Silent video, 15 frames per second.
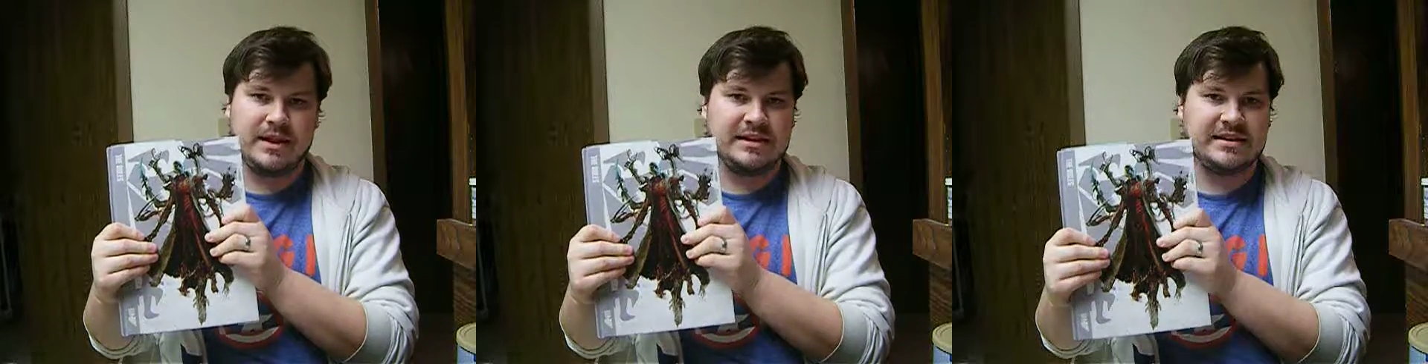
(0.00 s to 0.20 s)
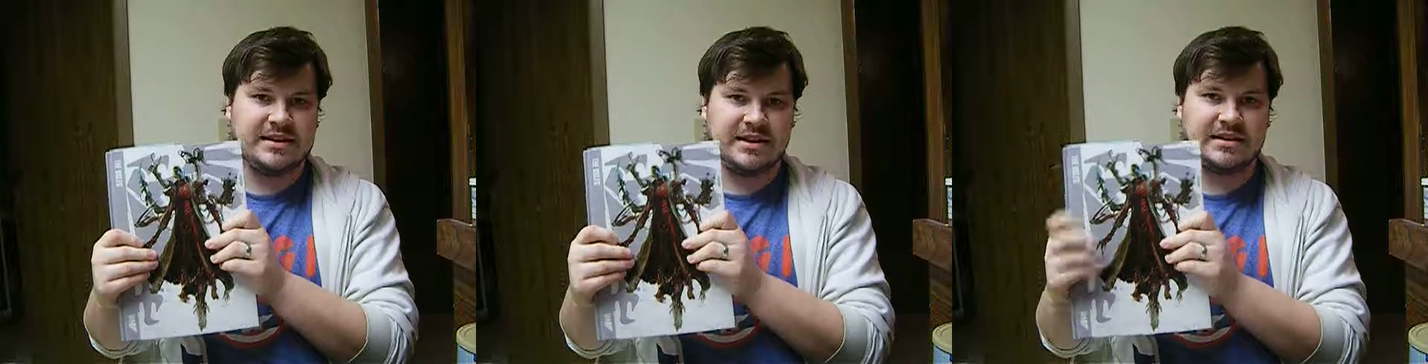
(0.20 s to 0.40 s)

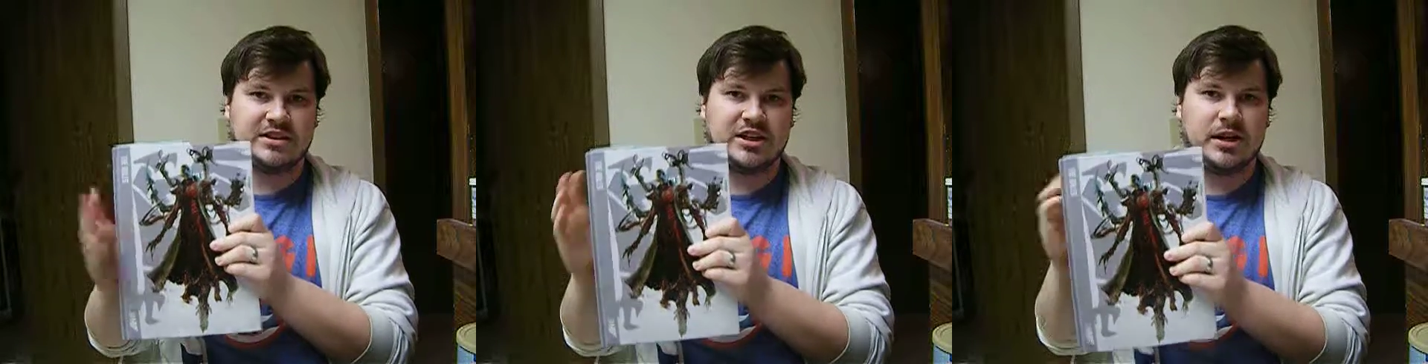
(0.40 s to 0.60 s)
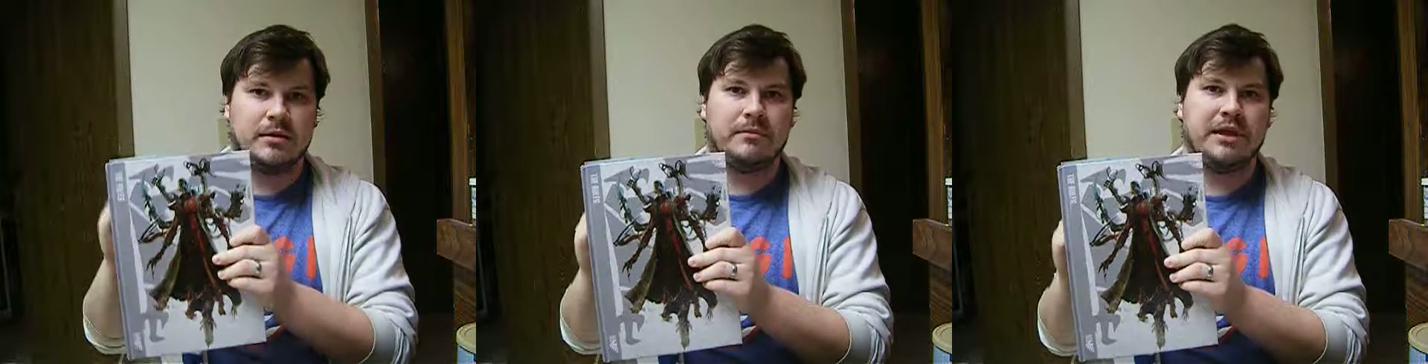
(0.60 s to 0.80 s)
This
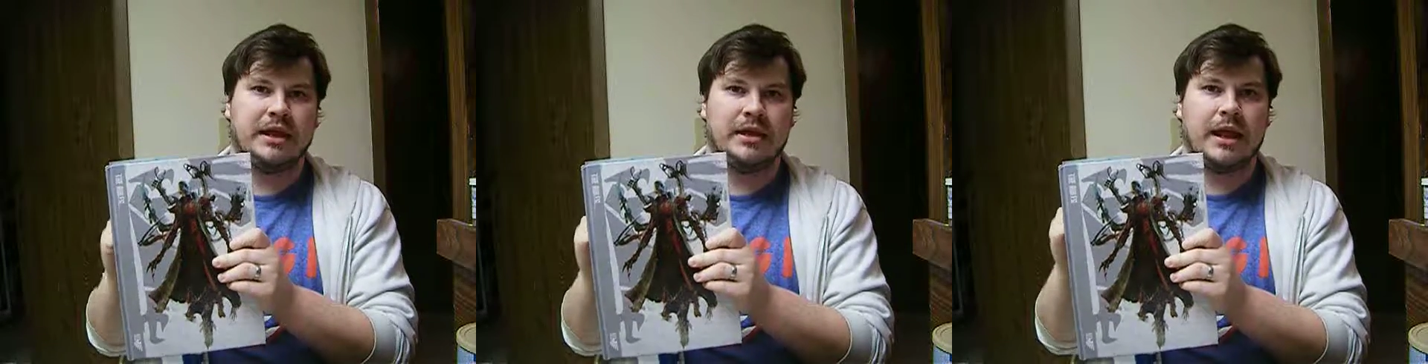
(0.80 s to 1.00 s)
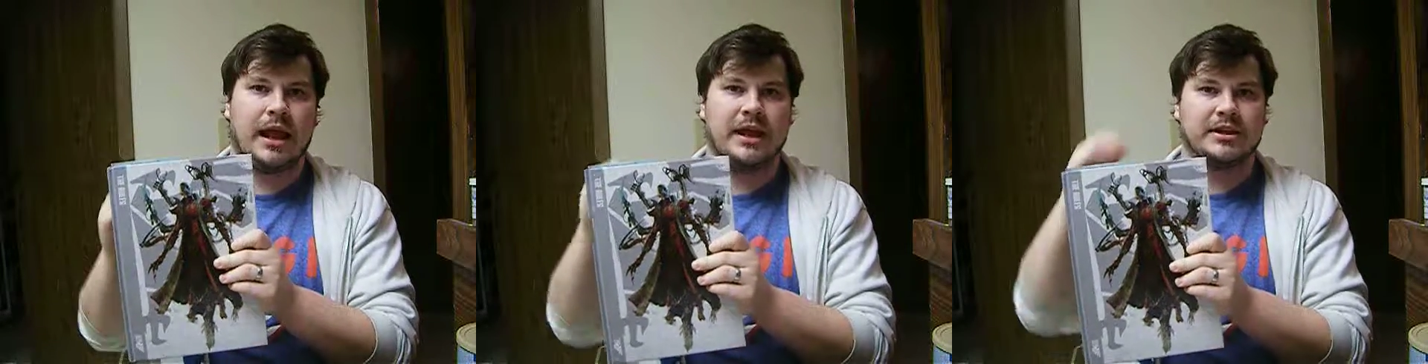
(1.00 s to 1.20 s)
does come
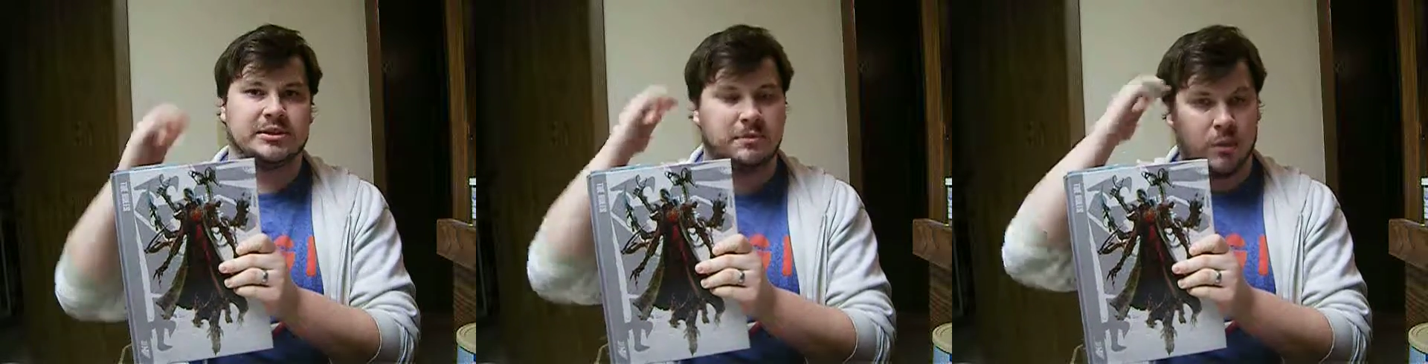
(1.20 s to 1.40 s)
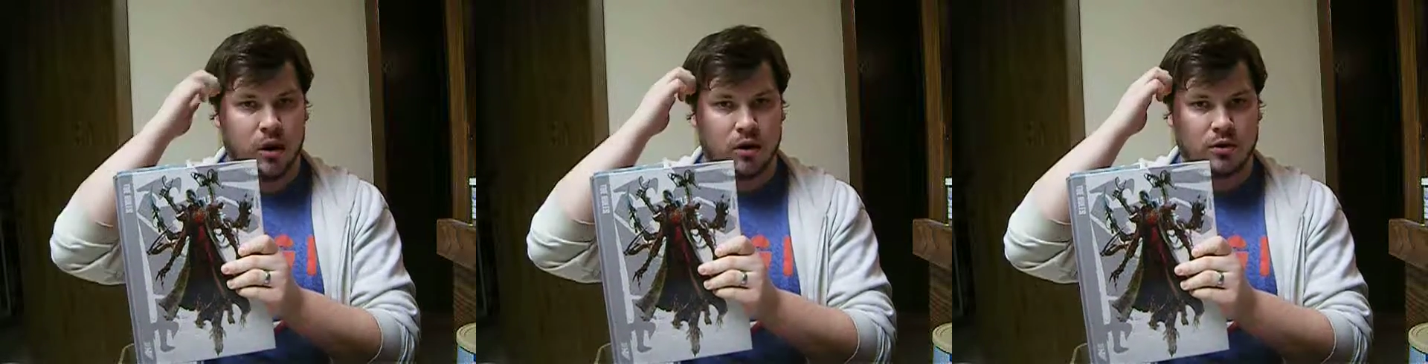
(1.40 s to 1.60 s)
in a
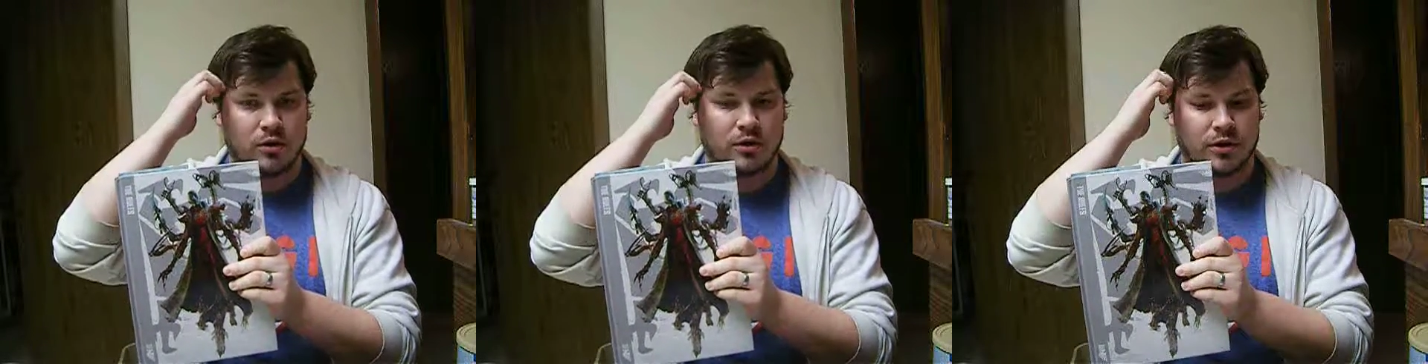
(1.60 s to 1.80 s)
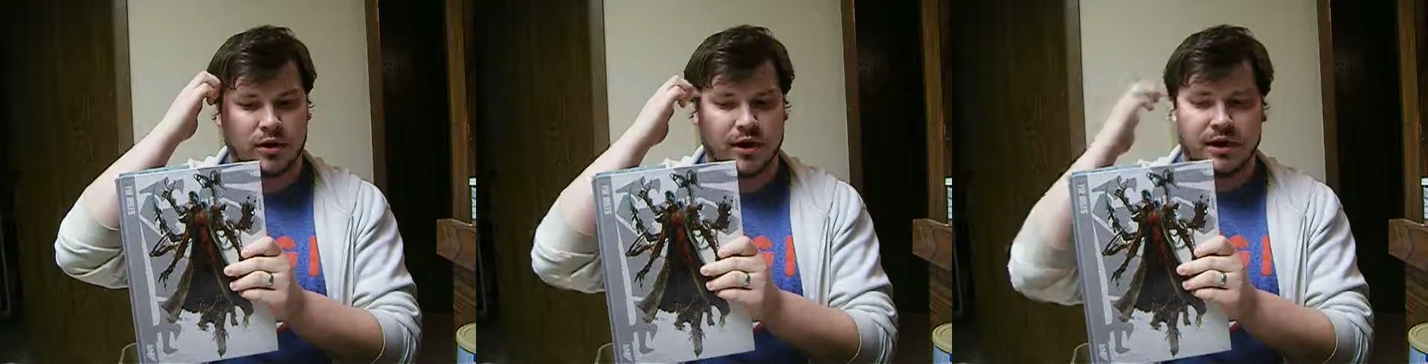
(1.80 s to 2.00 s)

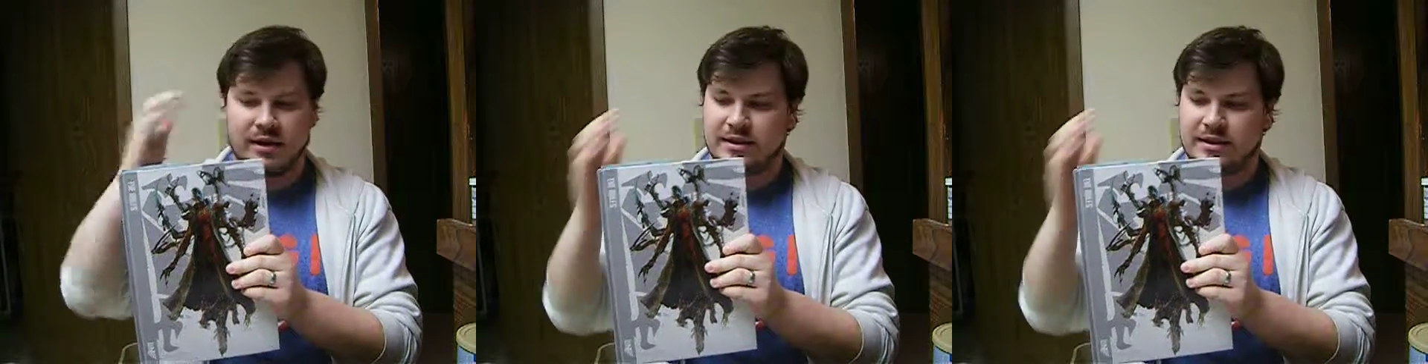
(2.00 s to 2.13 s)
smaller,